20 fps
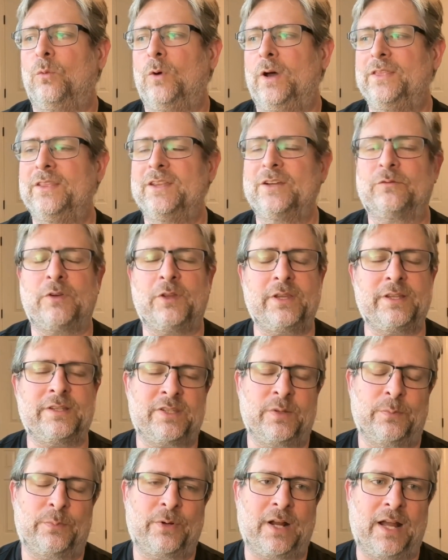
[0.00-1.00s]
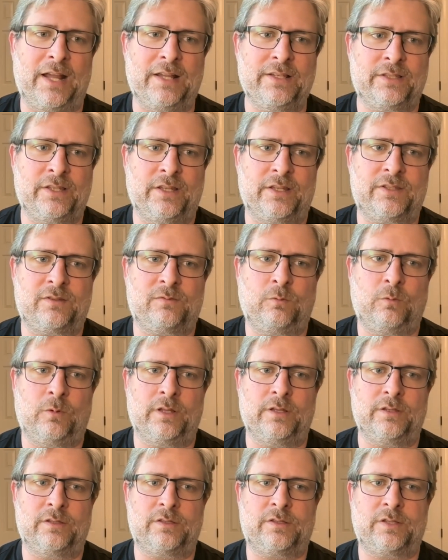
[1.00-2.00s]
one that really surprised us
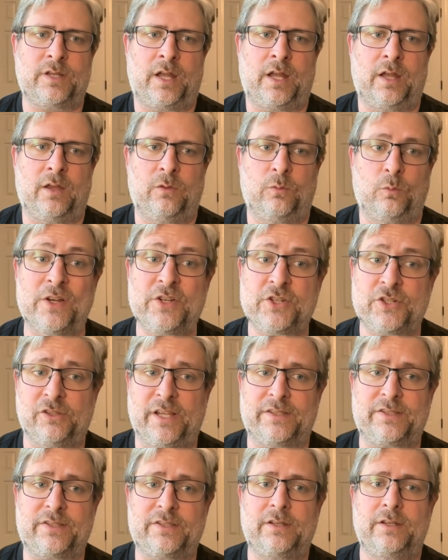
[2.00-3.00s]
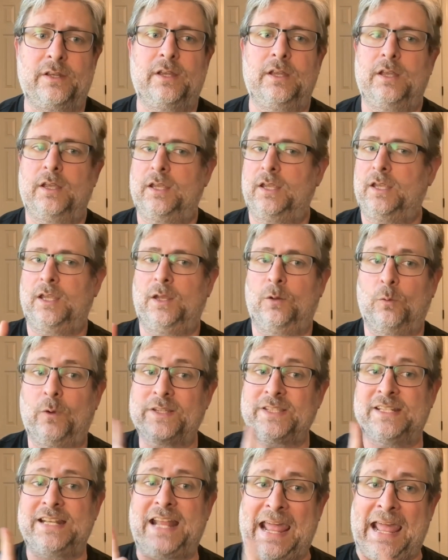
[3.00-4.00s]
was wish list. It
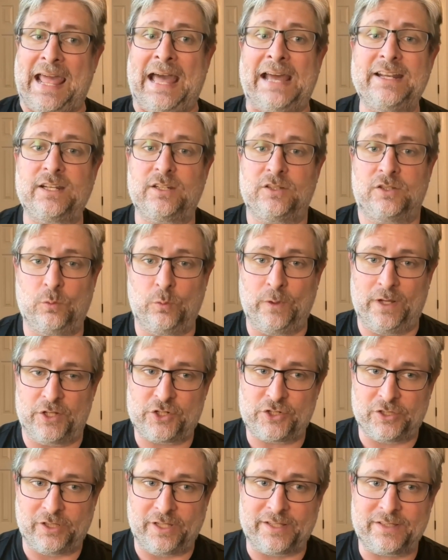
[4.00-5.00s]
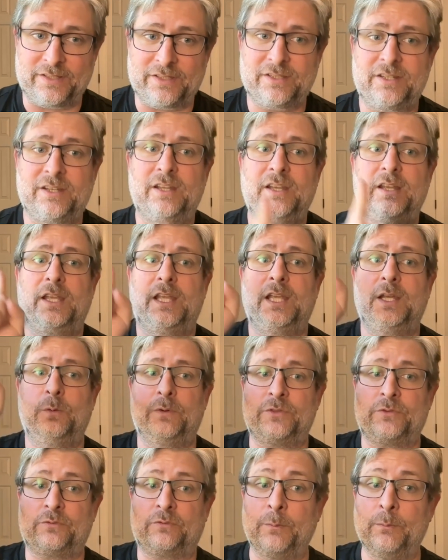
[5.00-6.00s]
wasn't adding to wish list.
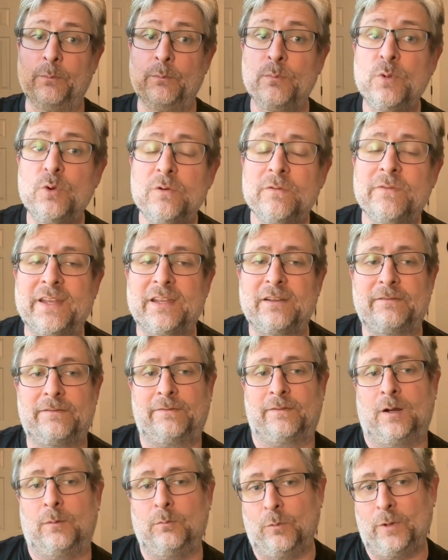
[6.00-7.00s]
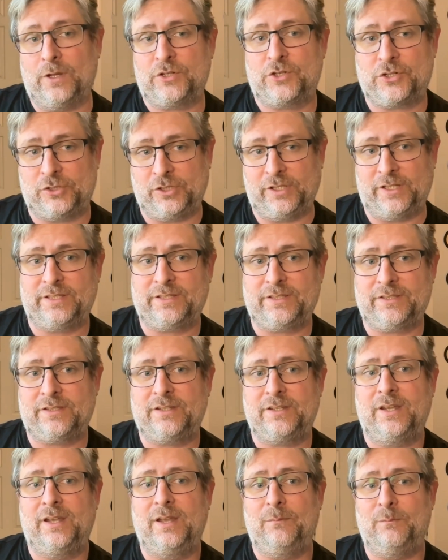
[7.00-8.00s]
It was removing from wish
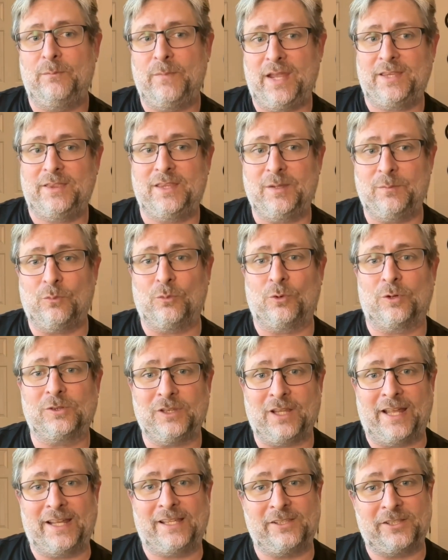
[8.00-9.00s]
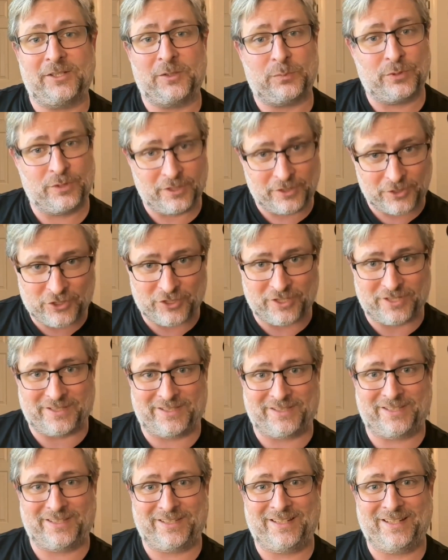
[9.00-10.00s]
list, made them more likely to
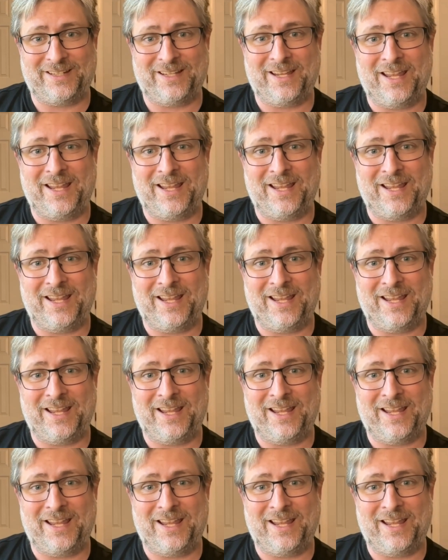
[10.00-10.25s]
purchase.